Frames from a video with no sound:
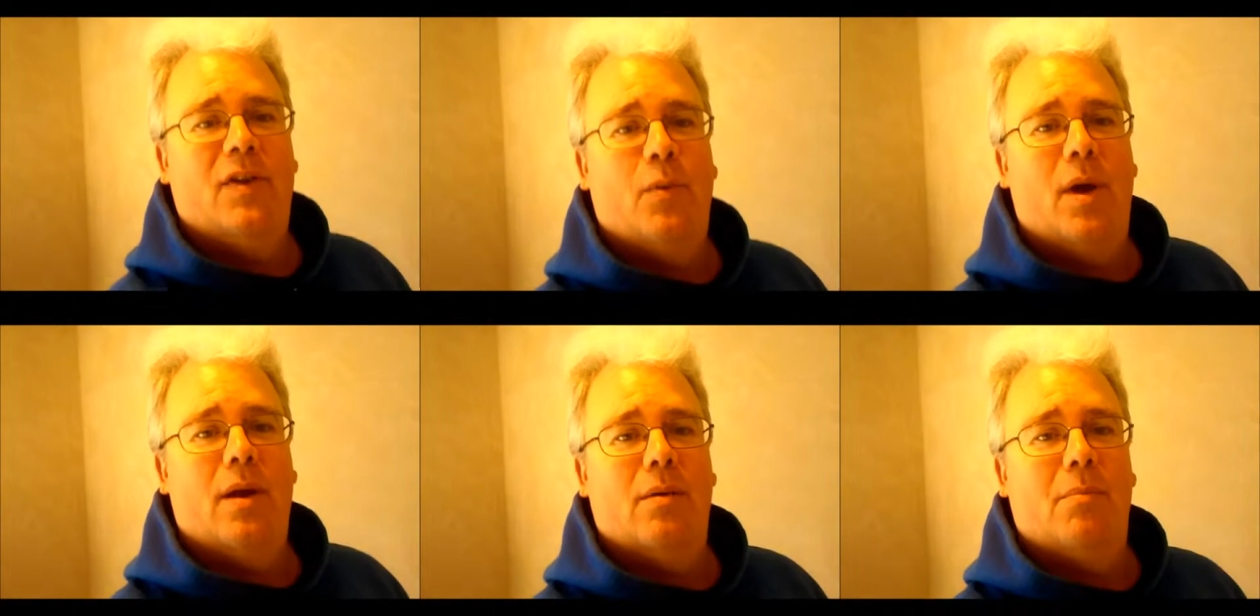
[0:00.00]
if
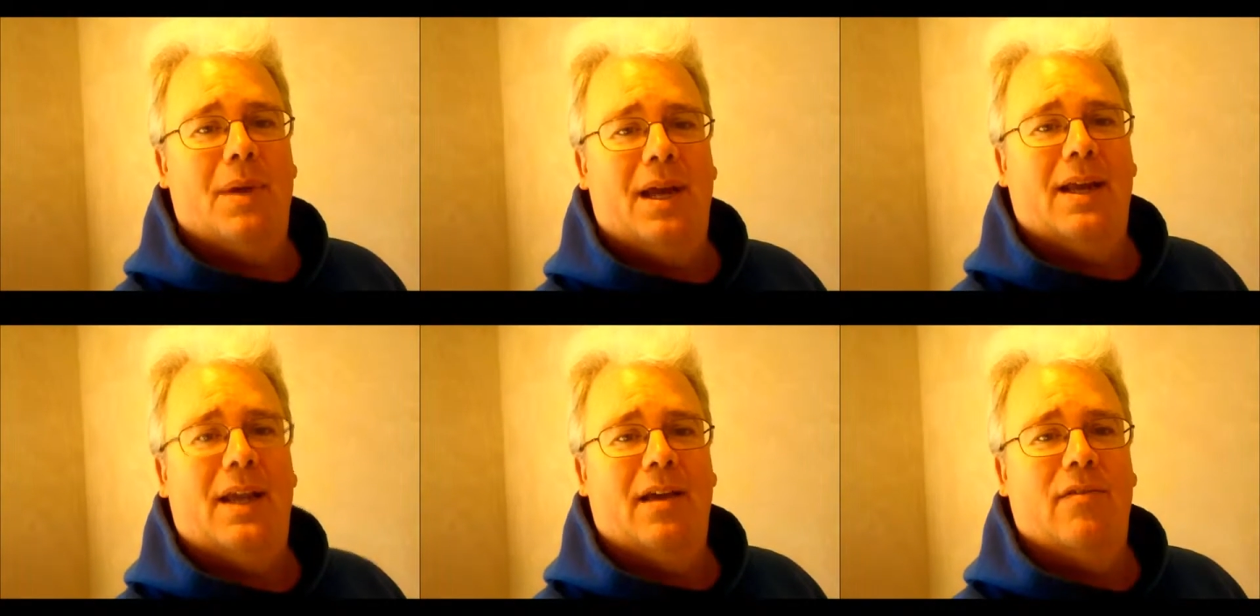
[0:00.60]
you want
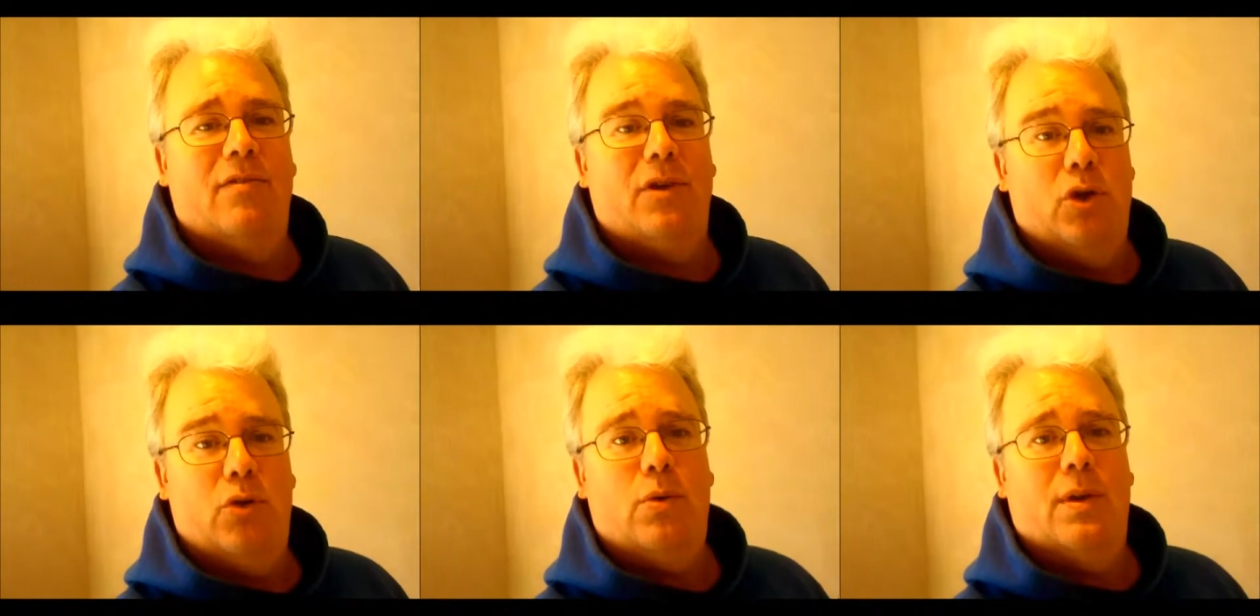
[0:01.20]
me to
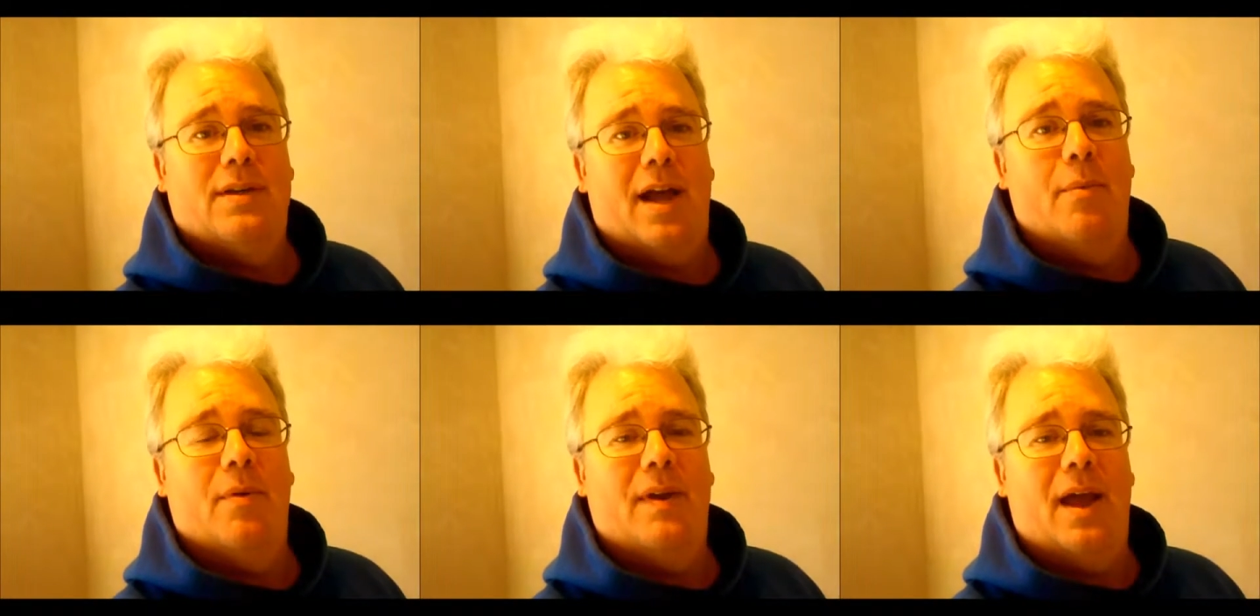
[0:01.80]
give you the
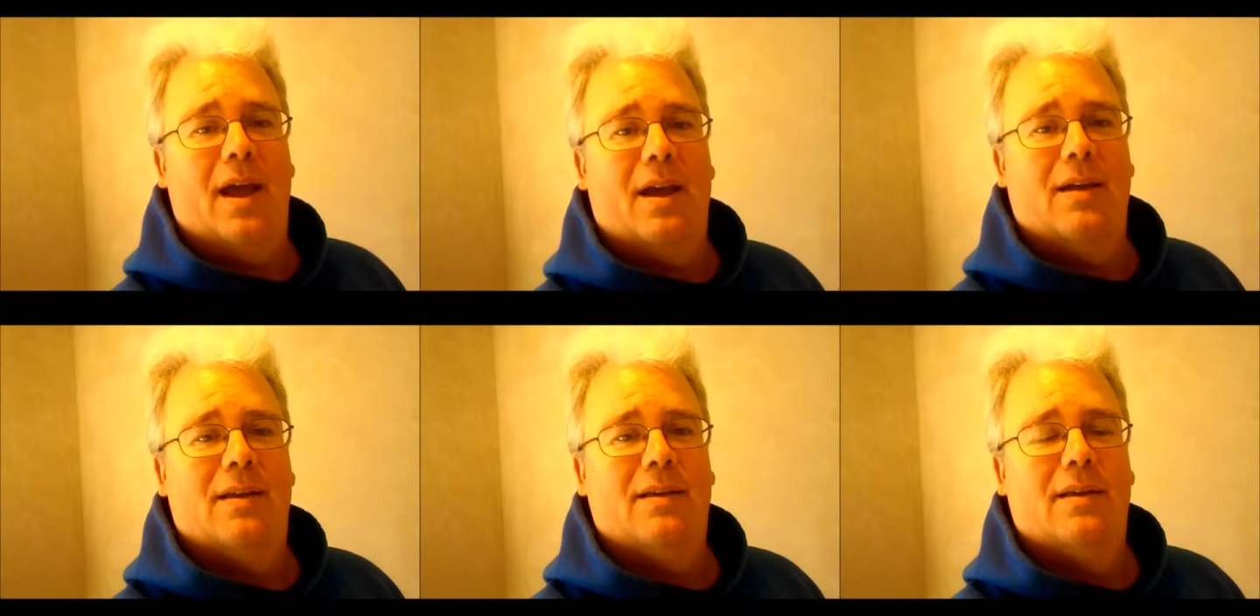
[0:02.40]
time of
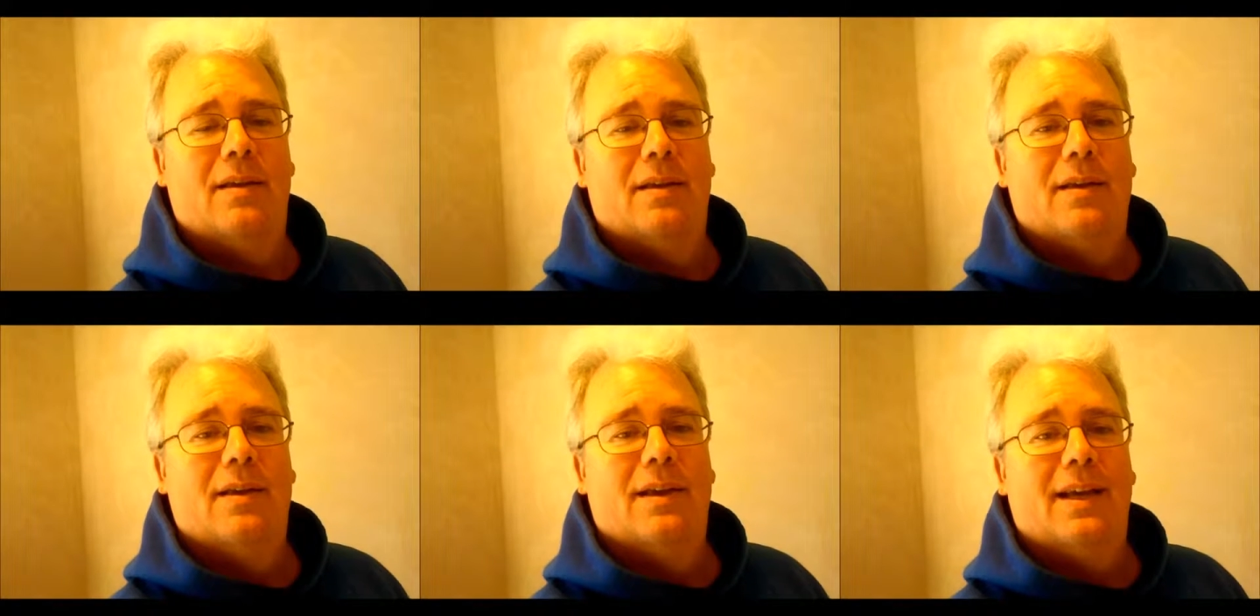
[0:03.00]
day.
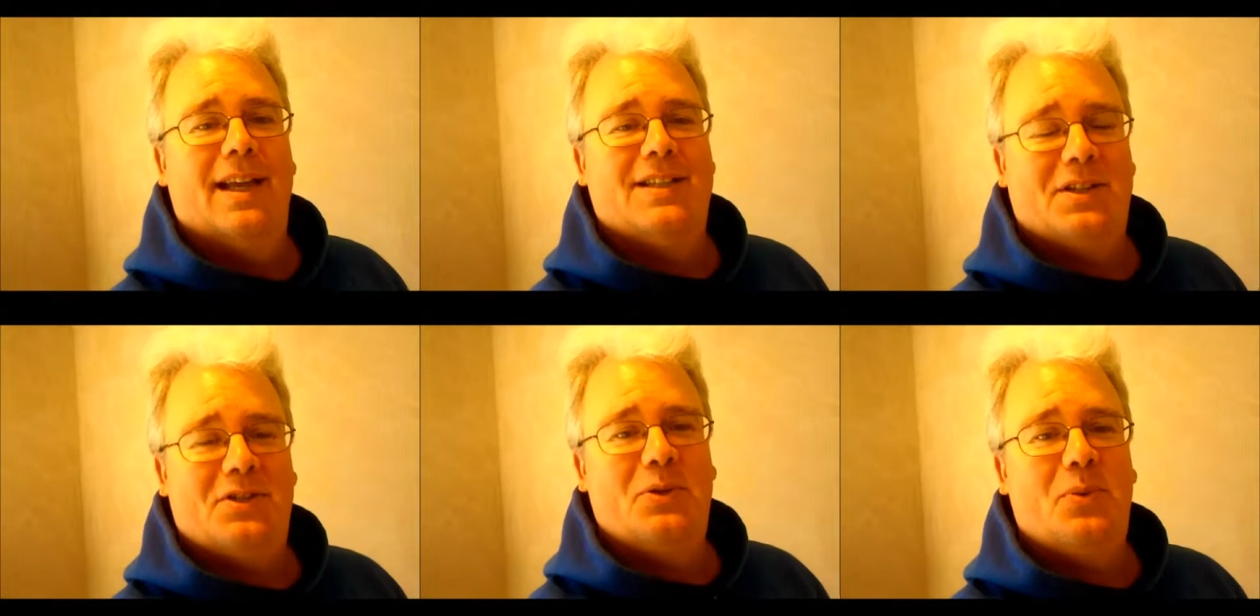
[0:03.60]

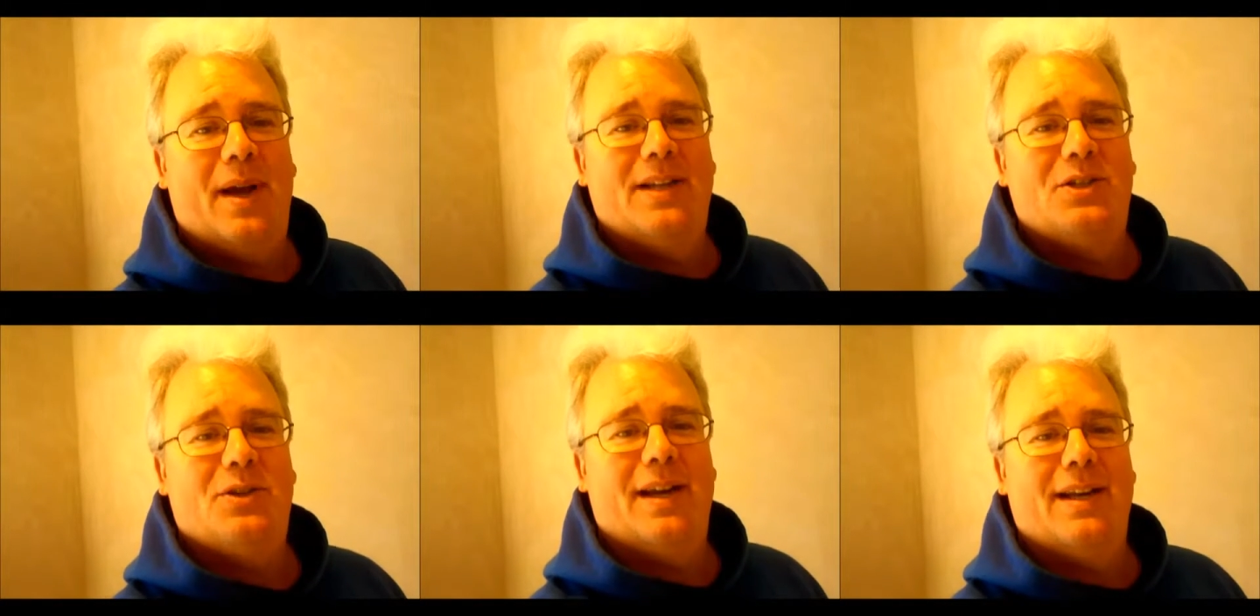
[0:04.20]
It's a
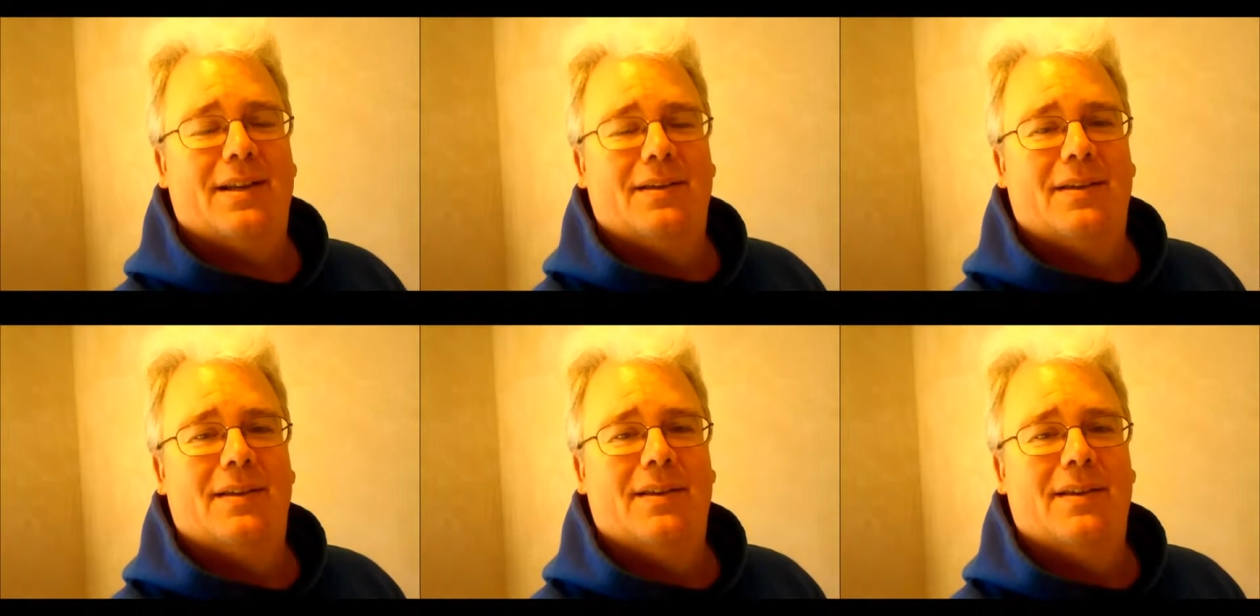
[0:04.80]
two-way street.